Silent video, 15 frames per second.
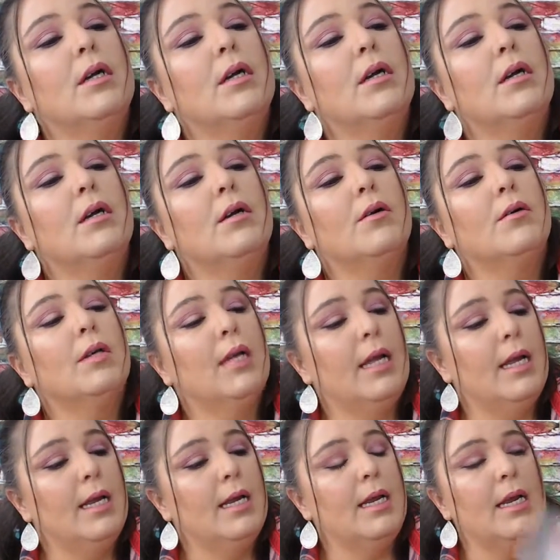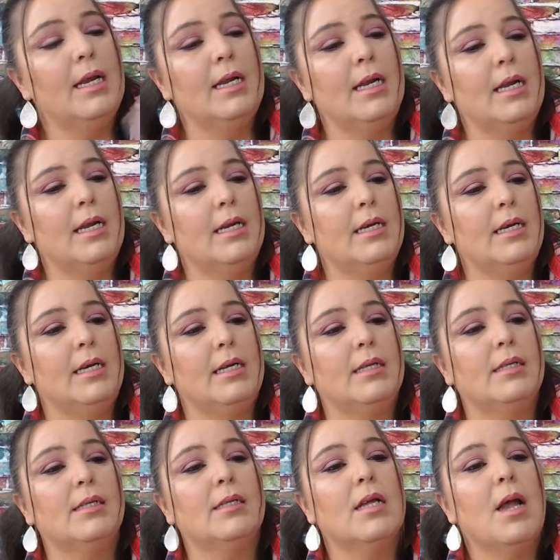Okay, and it
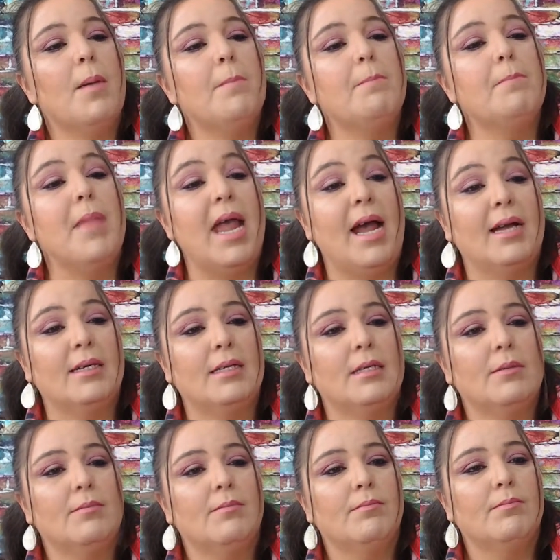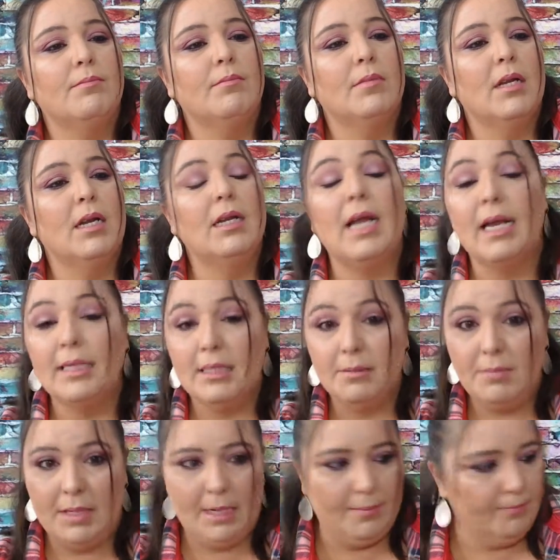is matte, light to
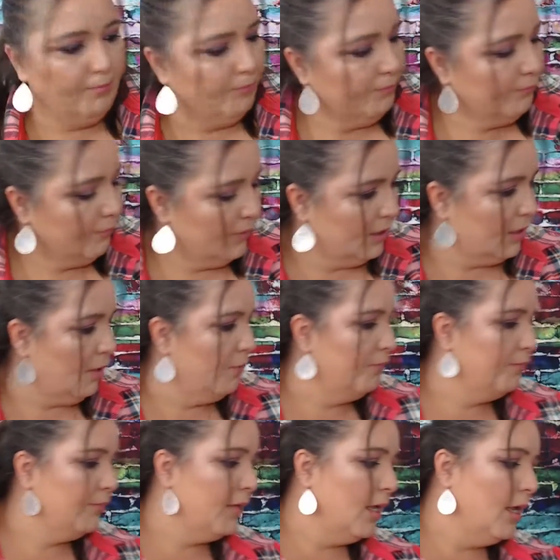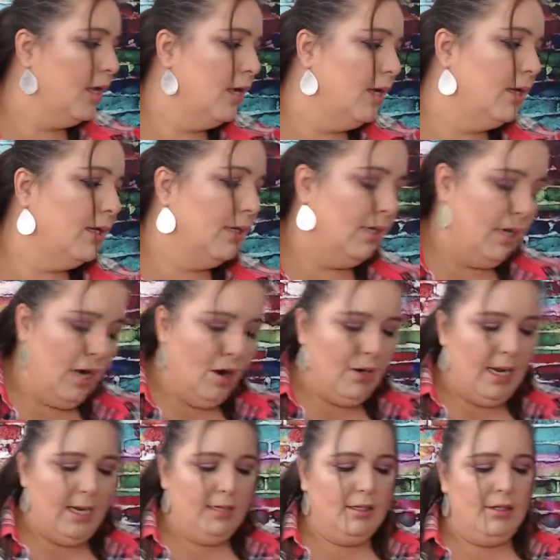medium. So.
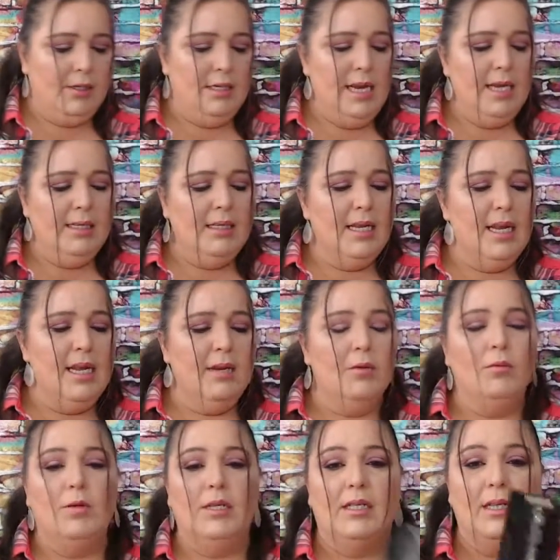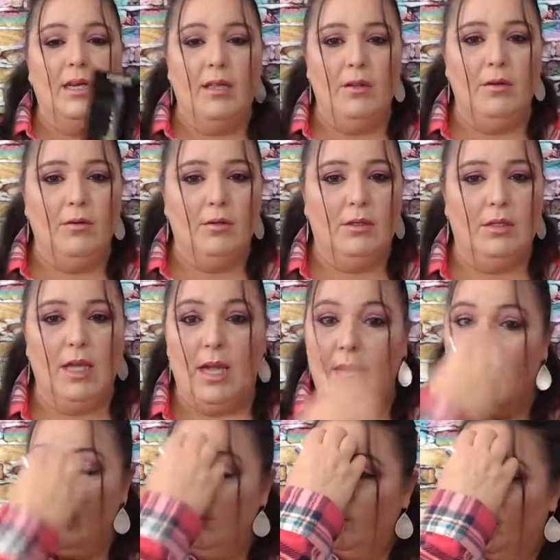Okay, so the next thing was the
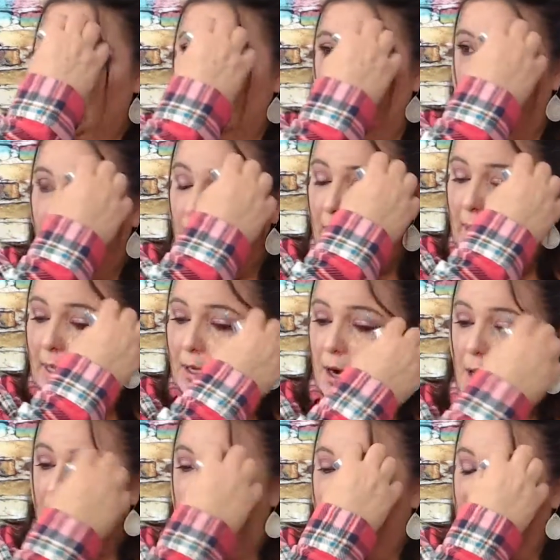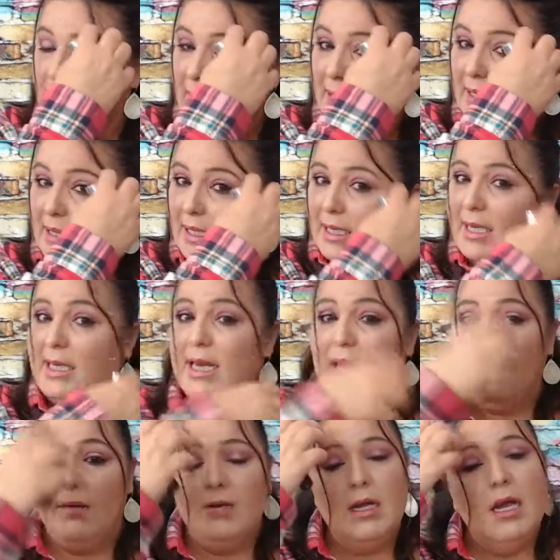other free sample that I got, because like I said, they didn't
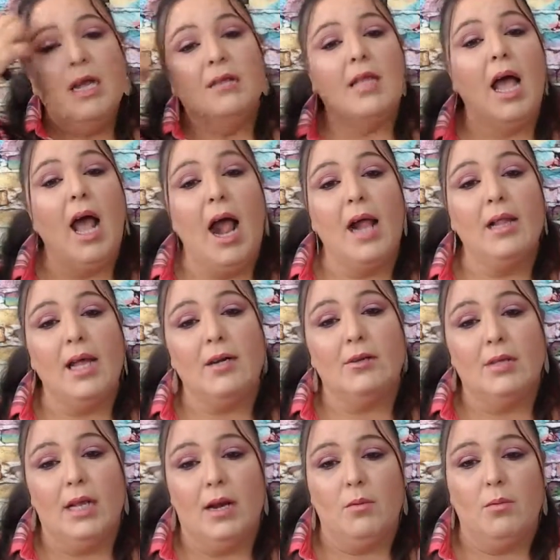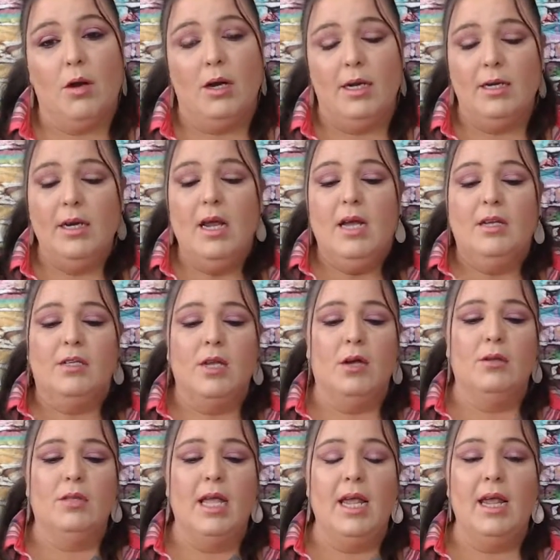have the highlighter that I wanted, so
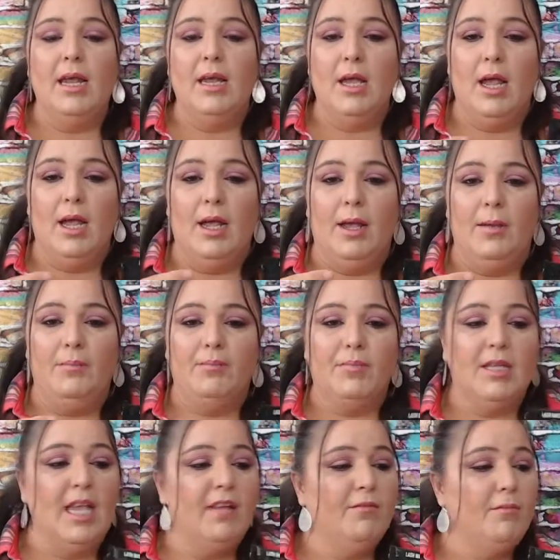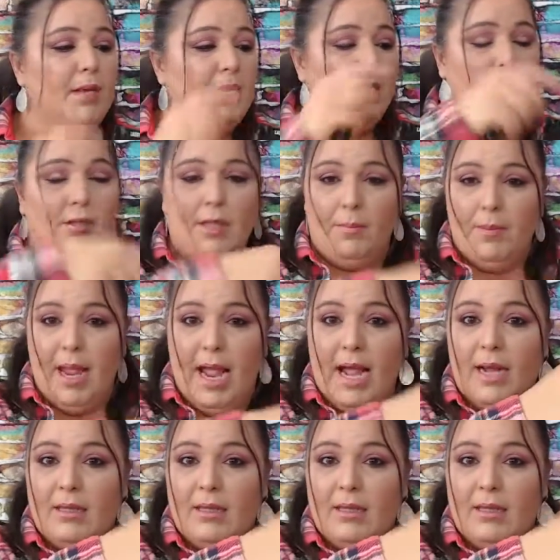they gave me the bag, the